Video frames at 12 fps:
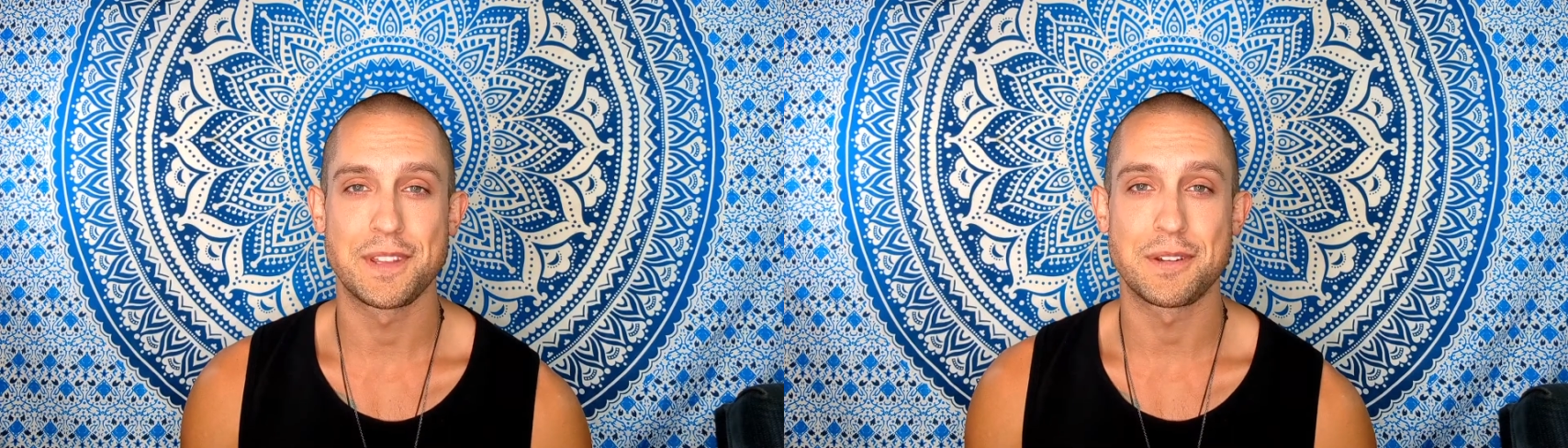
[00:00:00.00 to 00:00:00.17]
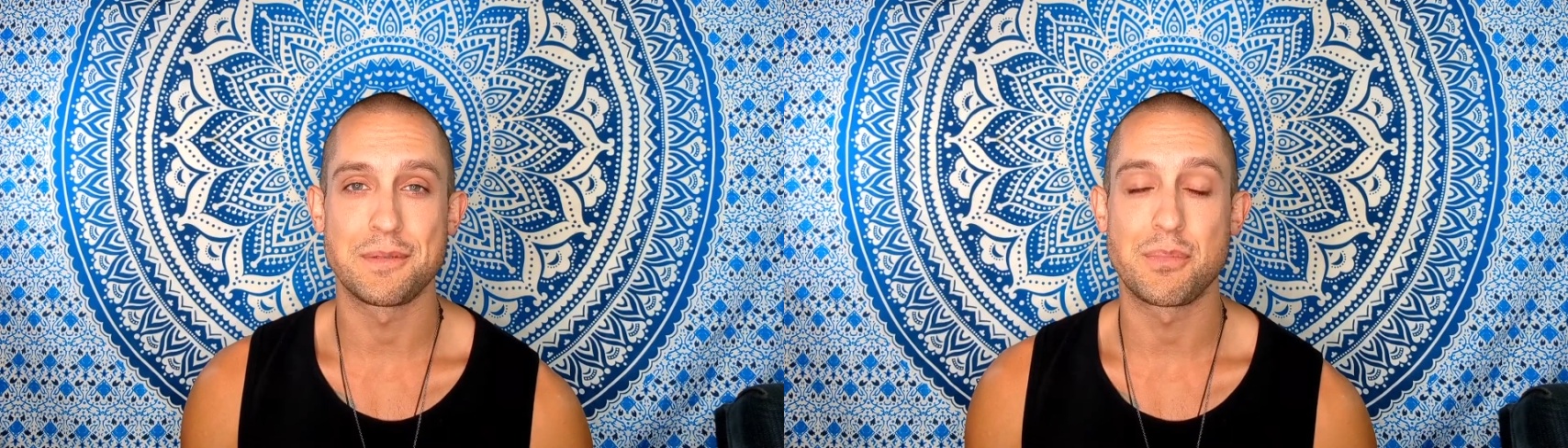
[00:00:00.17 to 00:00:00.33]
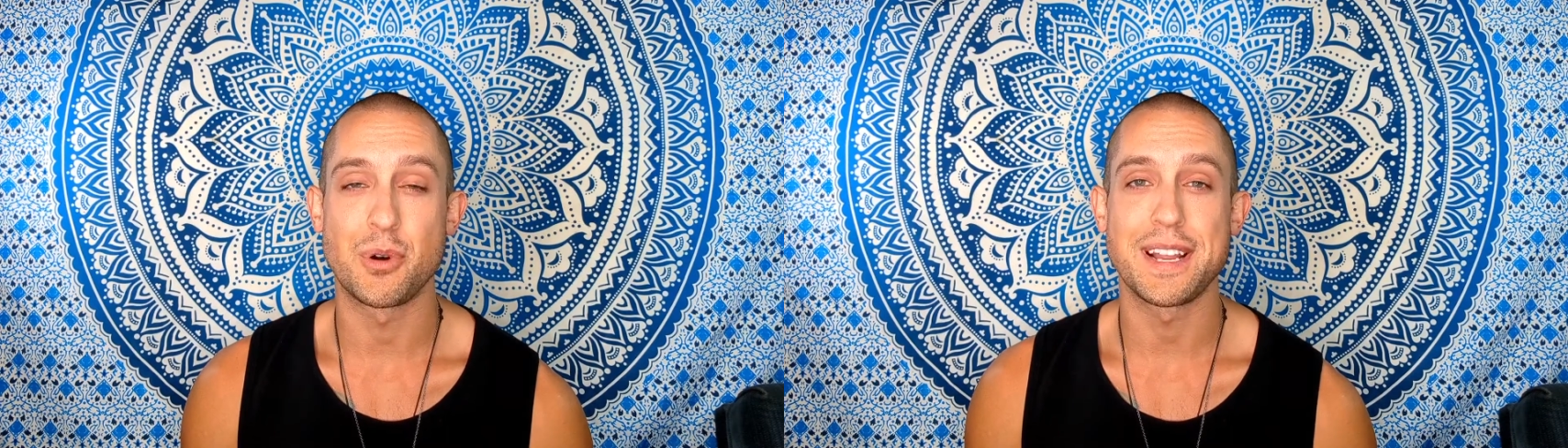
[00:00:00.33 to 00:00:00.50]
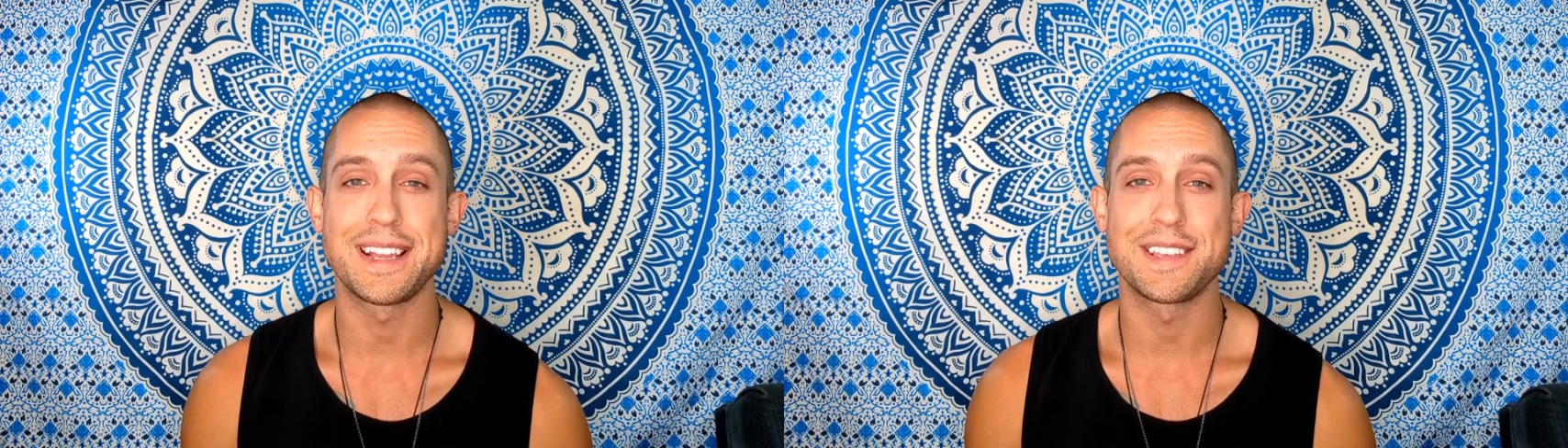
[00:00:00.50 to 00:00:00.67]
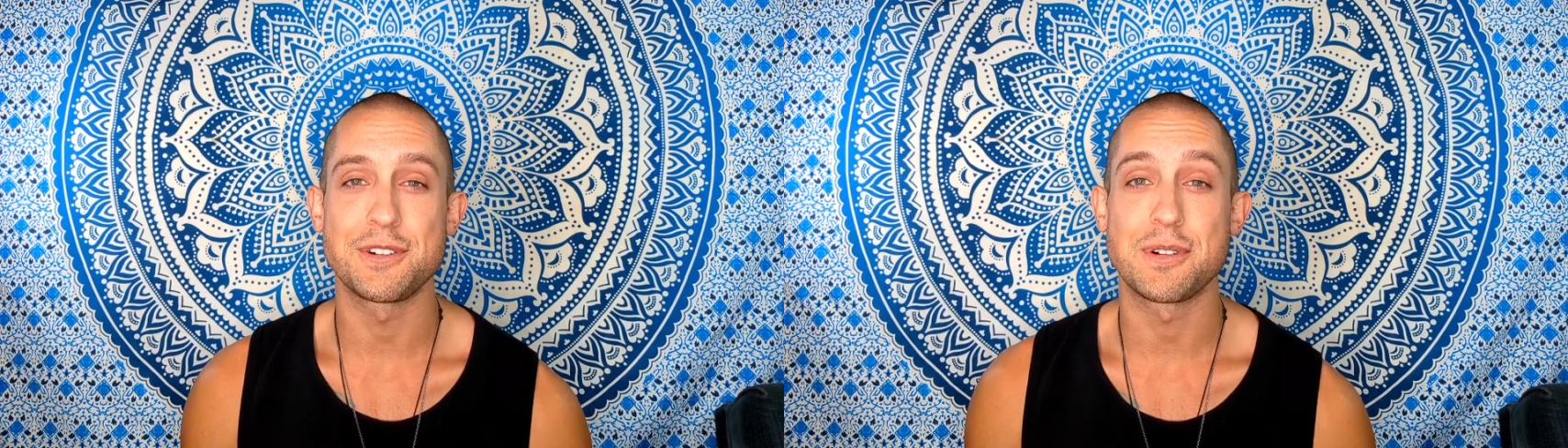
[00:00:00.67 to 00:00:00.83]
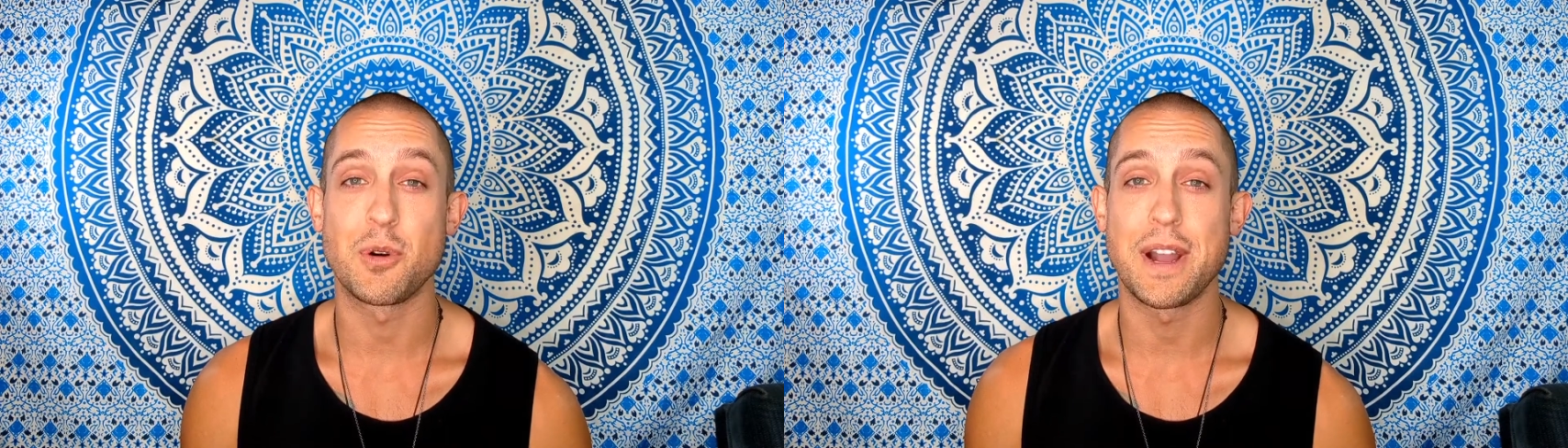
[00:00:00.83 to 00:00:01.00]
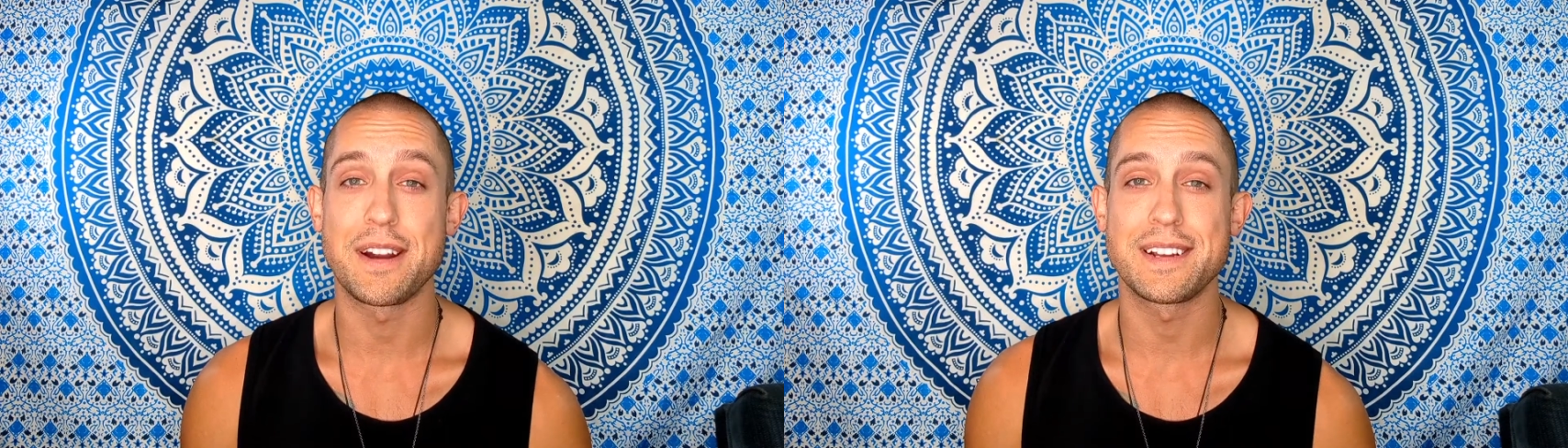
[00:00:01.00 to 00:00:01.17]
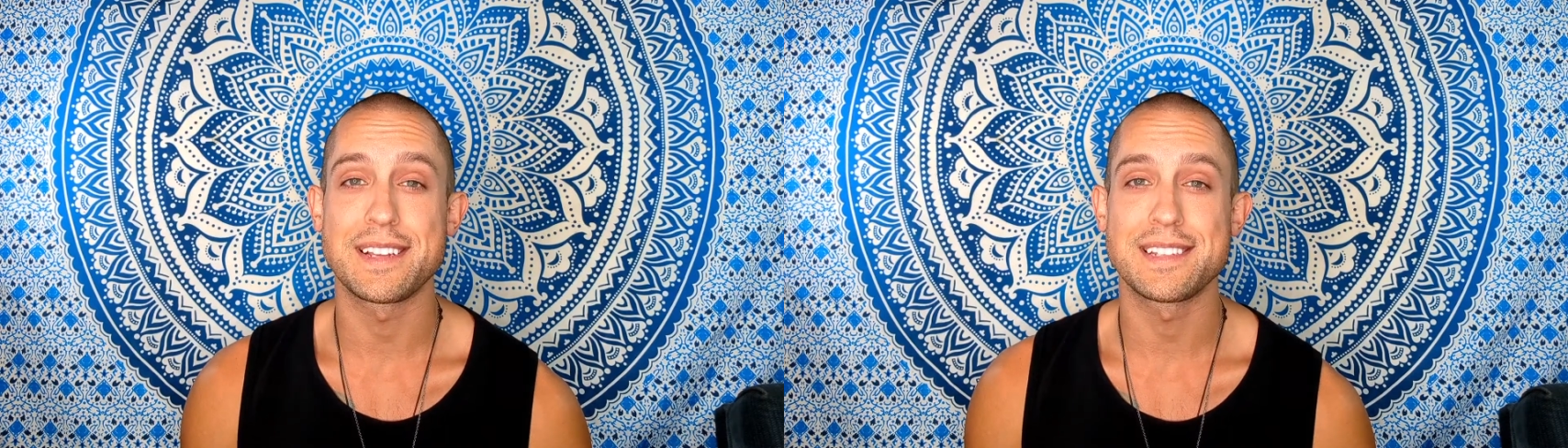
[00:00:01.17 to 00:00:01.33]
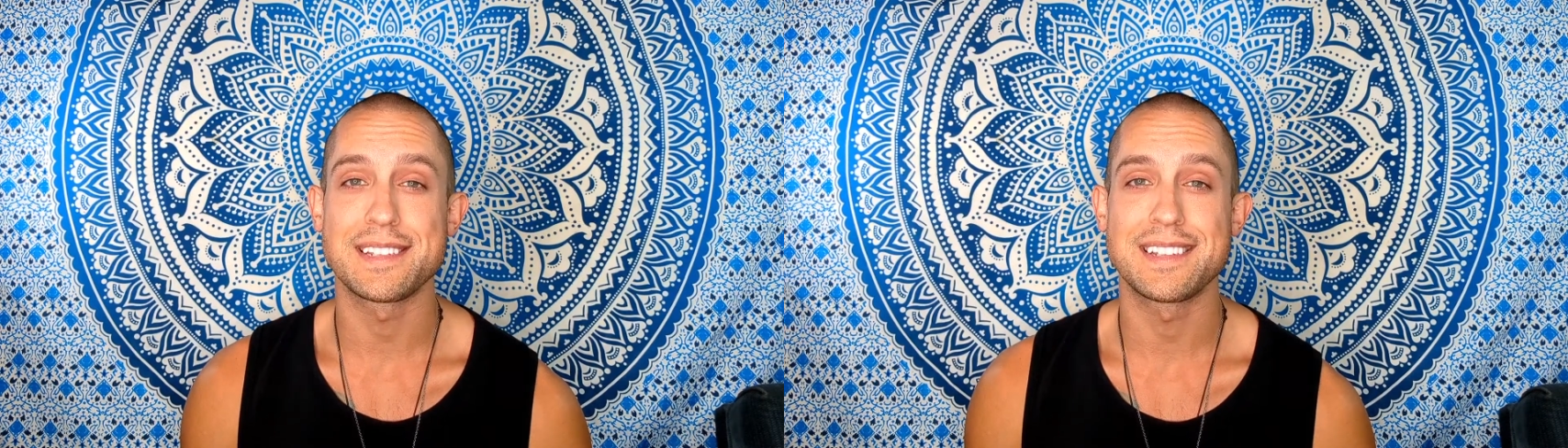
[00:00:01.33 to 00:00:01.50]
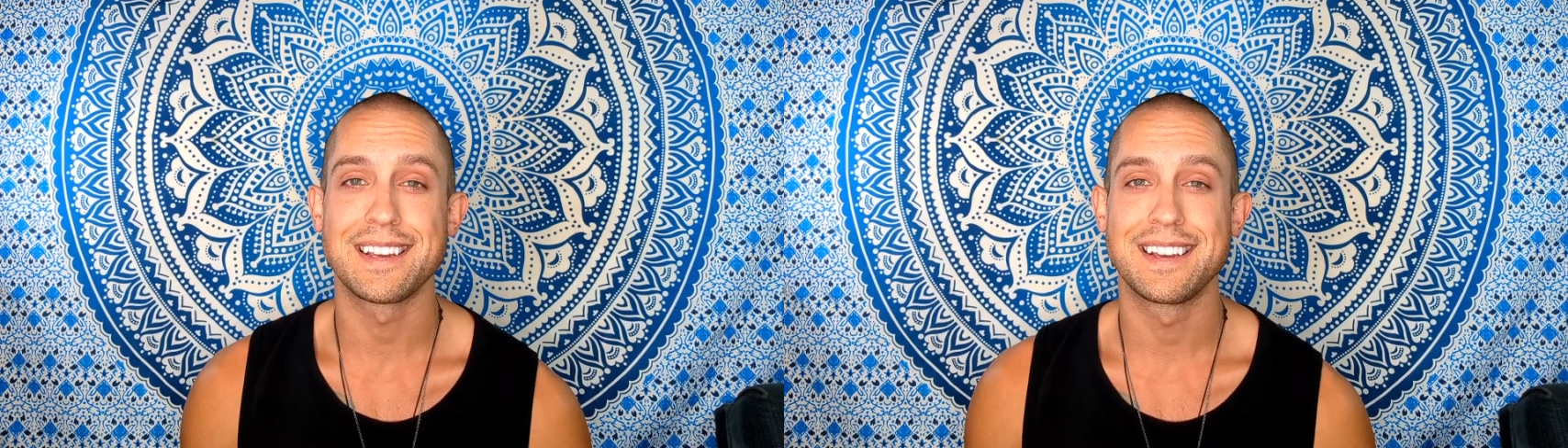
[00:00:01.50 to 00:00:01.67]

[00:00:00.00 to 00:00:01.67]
You can bring your awareness